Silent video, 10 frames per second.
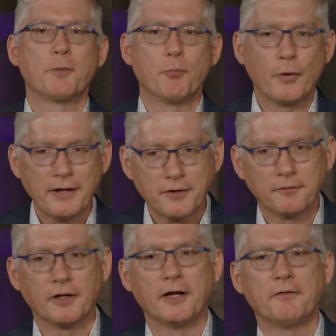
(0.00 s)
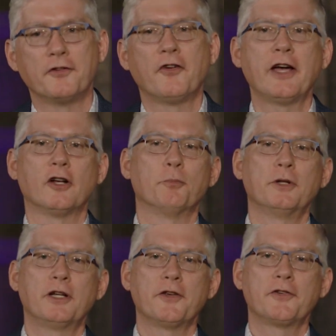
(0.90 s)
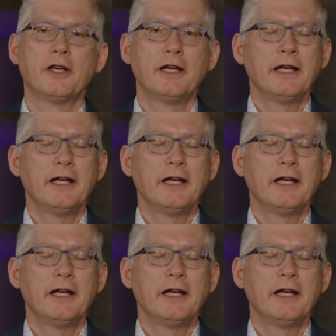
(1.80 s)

the breath of life is vital, because